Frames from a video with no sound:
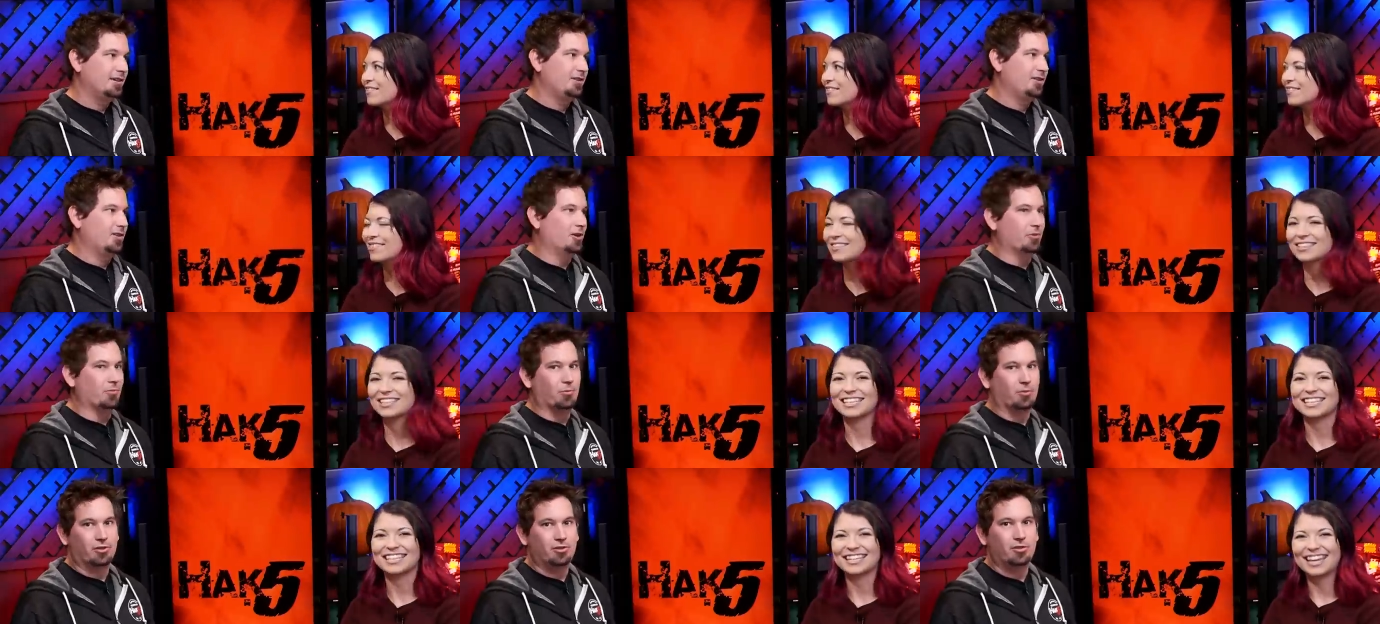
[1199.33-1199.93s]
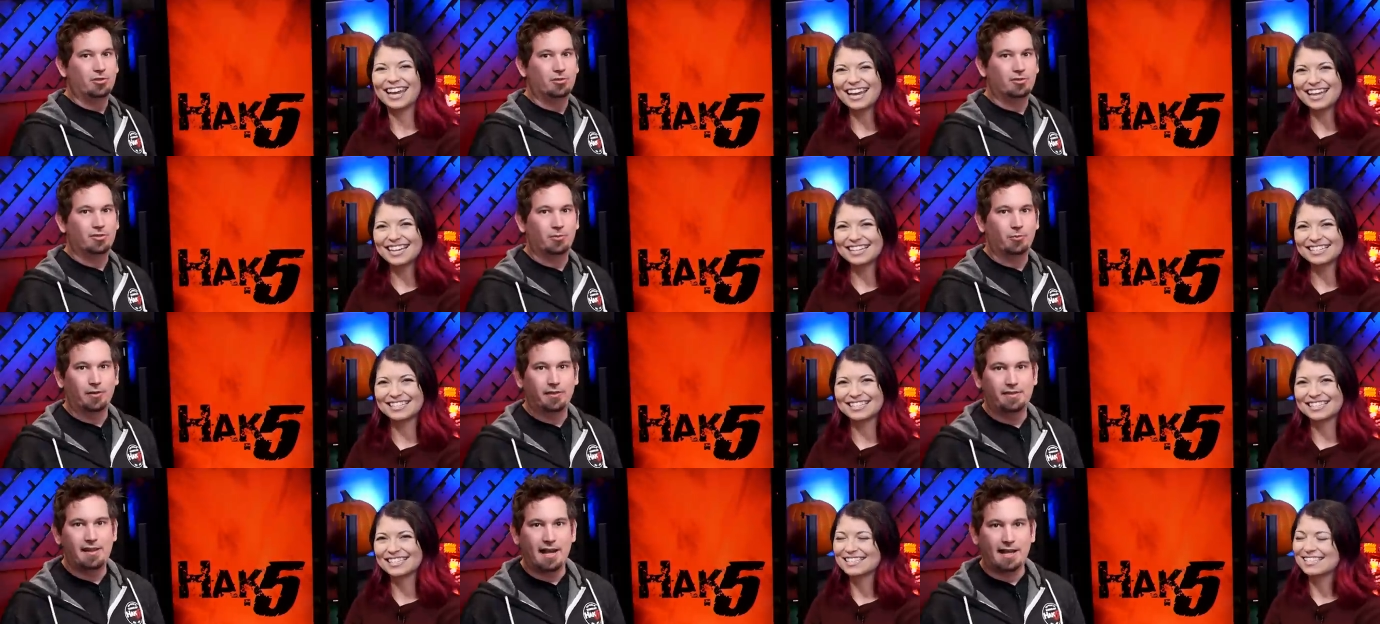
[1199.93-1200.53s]
Speaker 1: you know would use
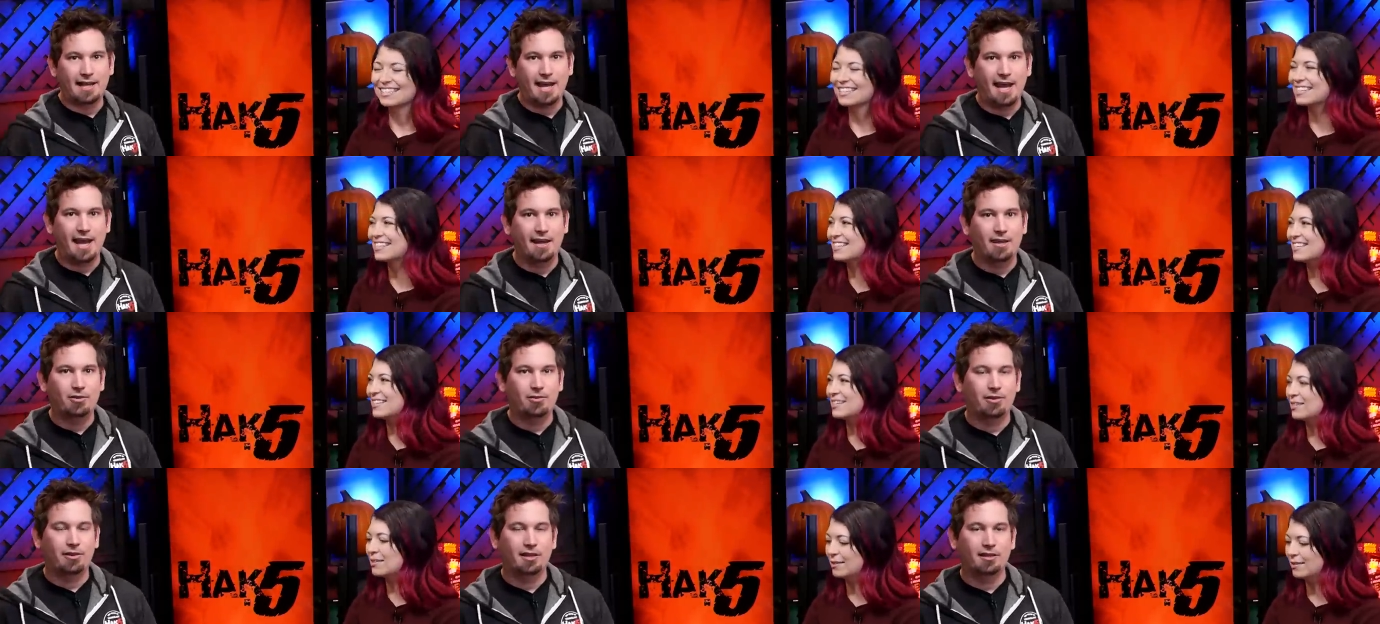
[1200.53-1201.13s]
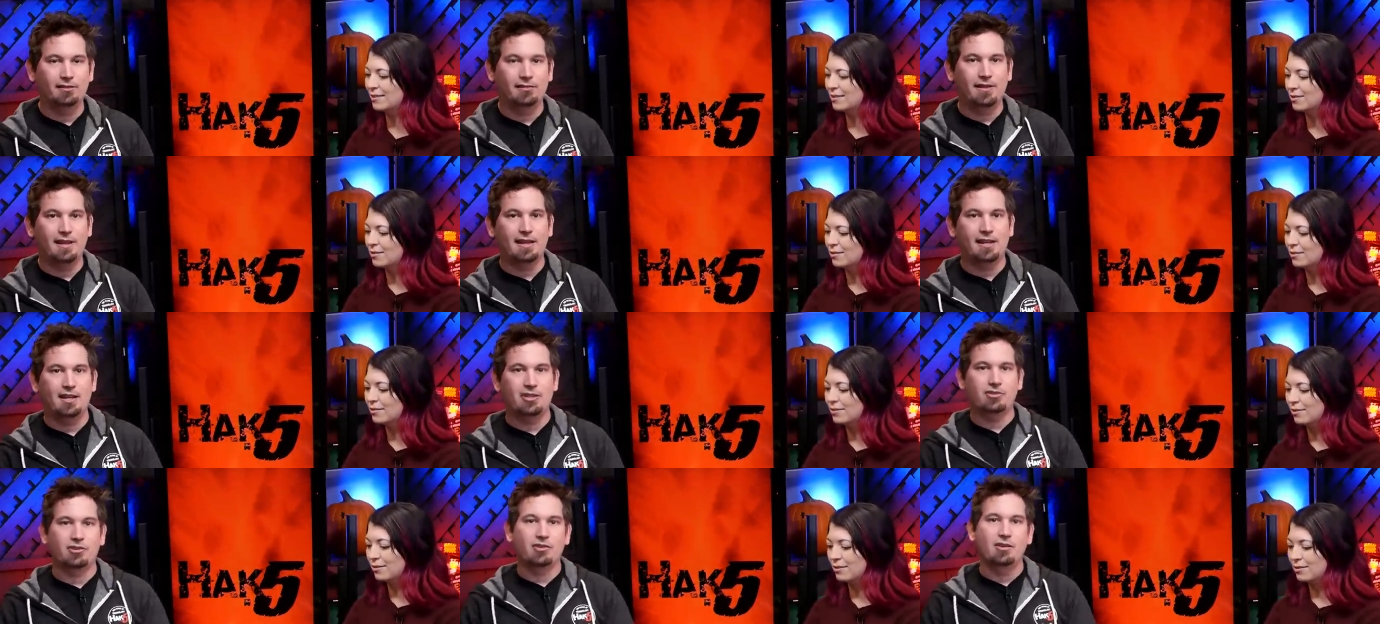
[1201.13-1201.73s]
yes. it with Netcat or things of
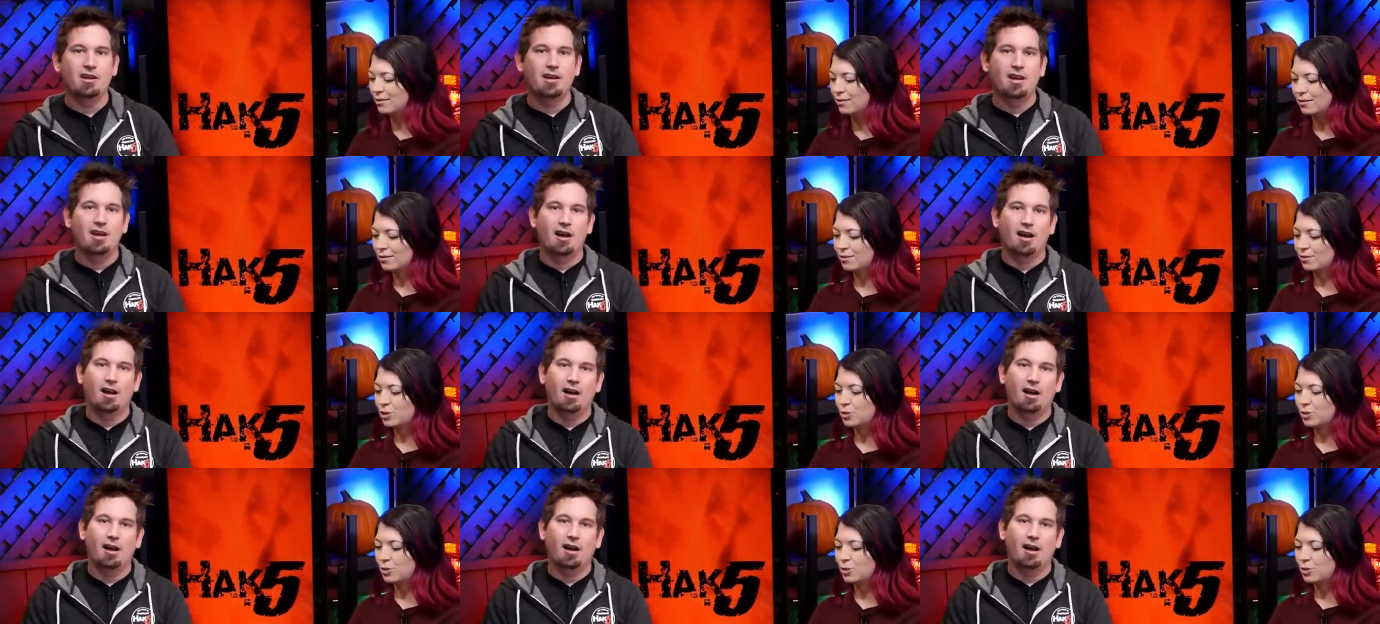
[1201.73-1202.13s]
that nature.